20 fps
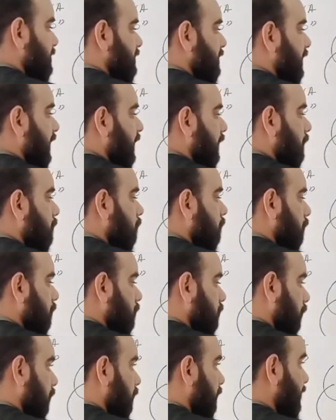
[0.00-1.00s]
Start
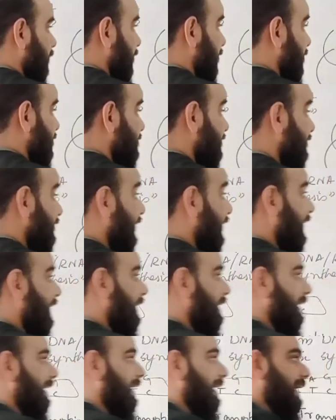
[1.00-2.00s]
codon is that
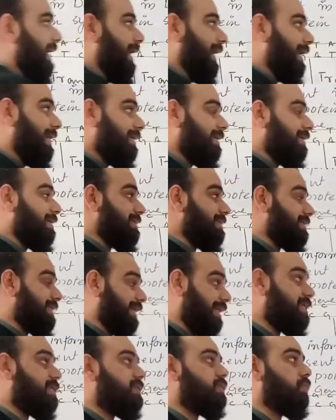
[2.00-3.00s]

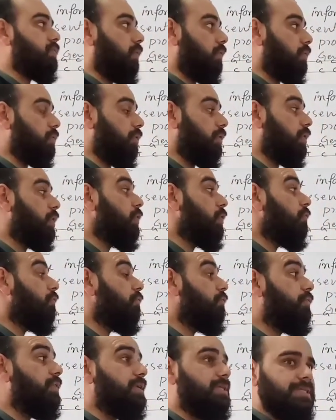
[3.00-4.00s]
sense codon
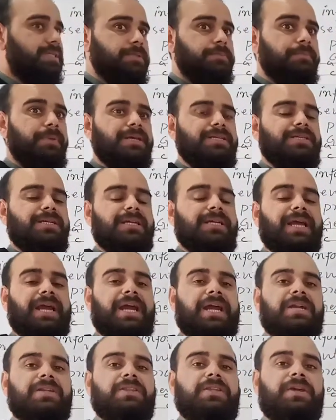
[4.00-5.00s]
which is present
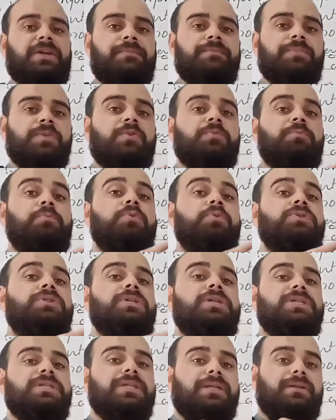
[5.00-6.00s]
at the
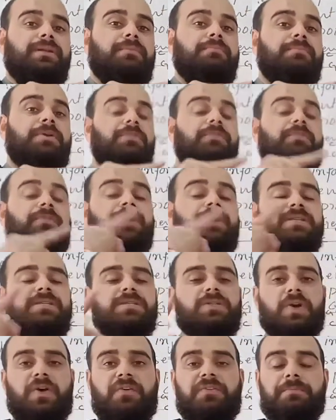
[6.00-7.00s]
position number first
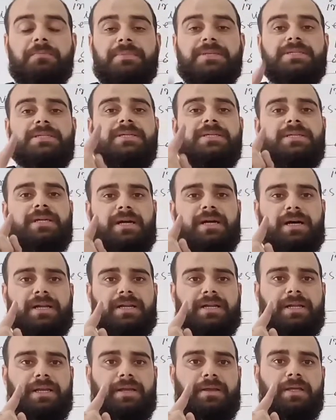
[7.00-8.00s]
of messenger
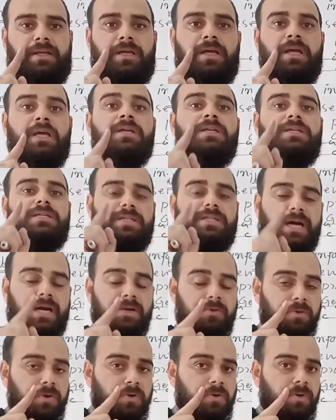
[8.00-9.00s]
RNA. Start
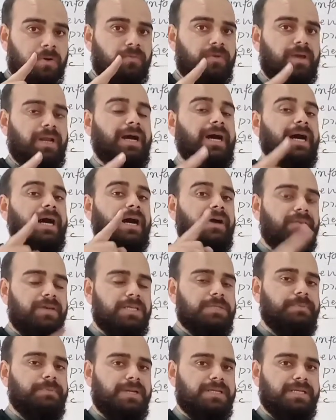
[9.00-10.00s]
codon will
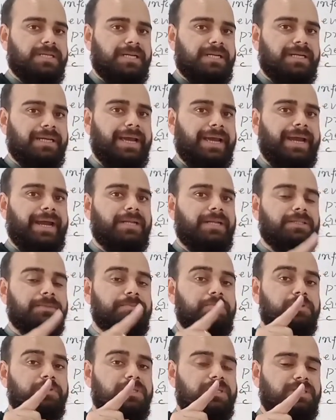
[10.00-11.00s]
always present at the
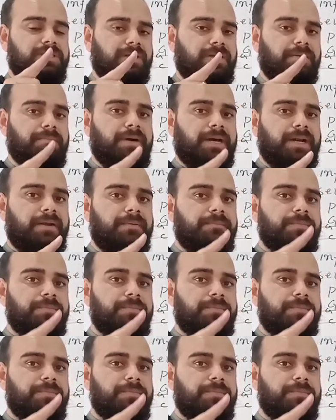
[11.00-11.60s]
position number